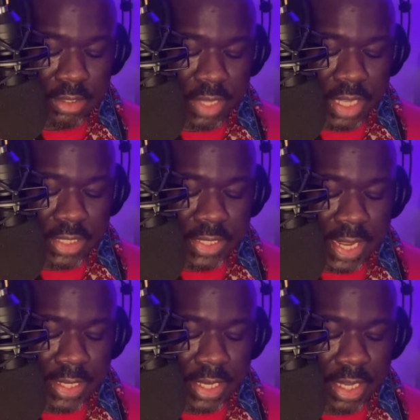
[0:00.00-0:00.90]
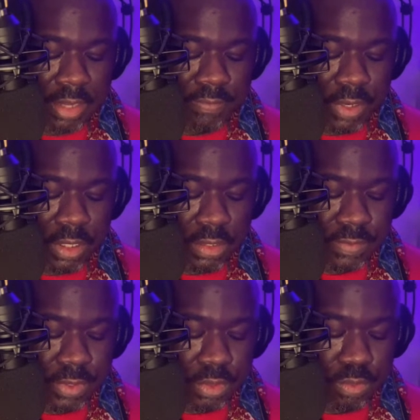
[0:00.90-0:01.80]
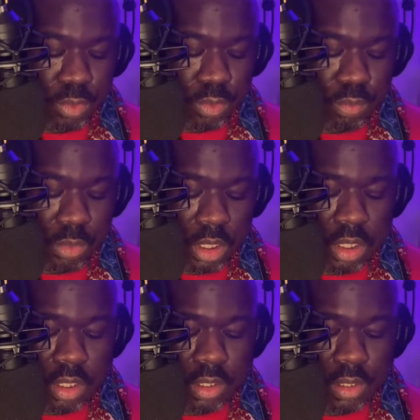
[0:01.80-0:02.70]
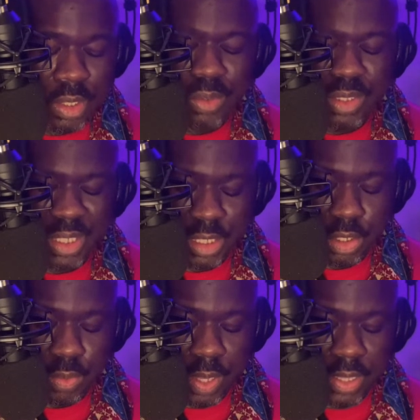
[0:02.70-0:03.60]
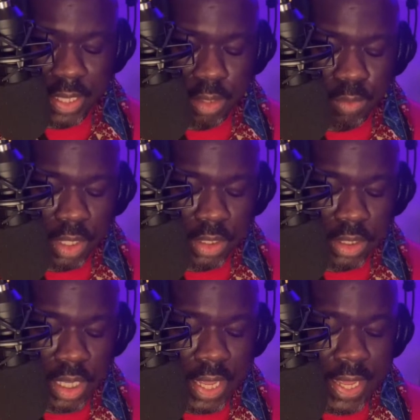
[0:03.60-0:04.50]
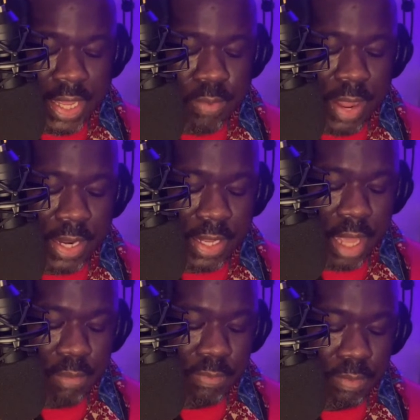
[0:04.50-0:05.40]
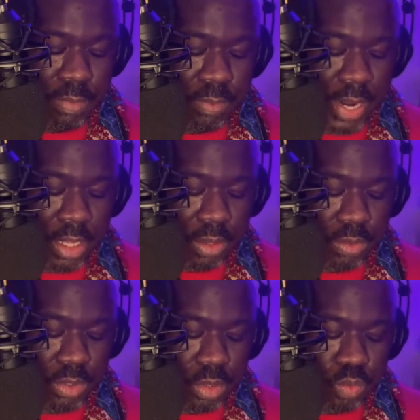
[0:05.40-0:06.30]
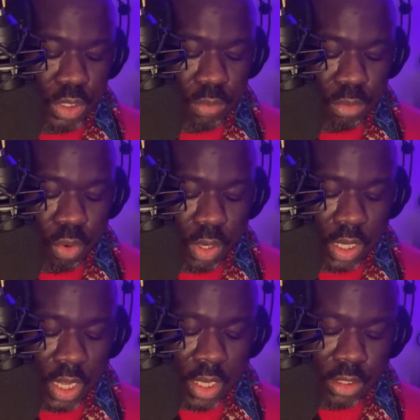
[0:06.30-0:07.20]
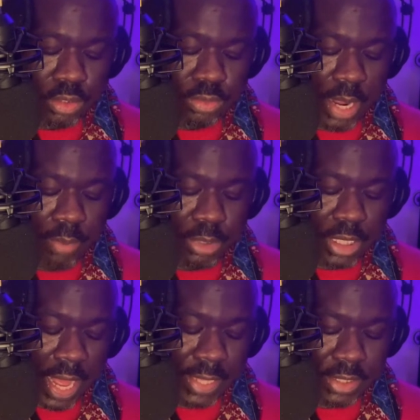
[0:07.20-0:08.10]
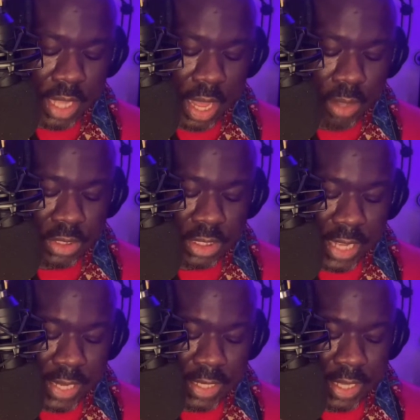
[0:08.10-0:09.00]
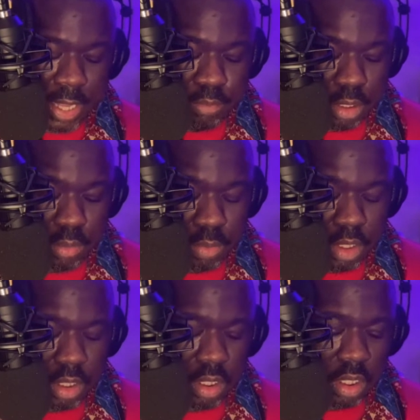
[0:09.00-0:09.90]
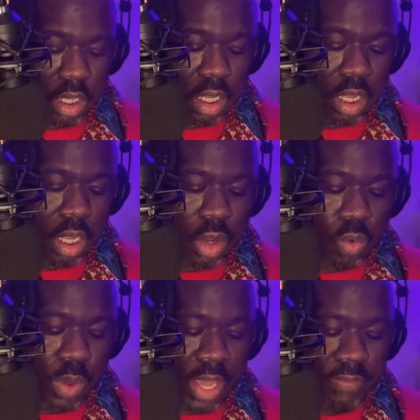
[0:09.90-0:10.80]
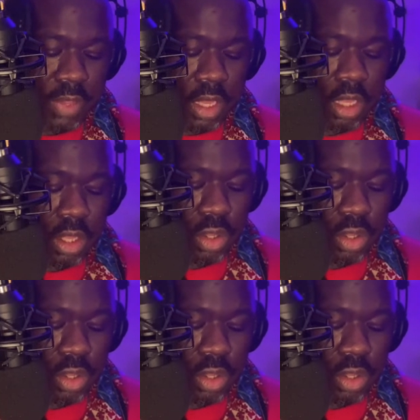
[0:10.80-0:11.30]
of psychedelic furs filled the room, Ghost in You, I think it was, he ran a cable from the radio to the wooden board contraption housing the tiny light bulb. A wavy,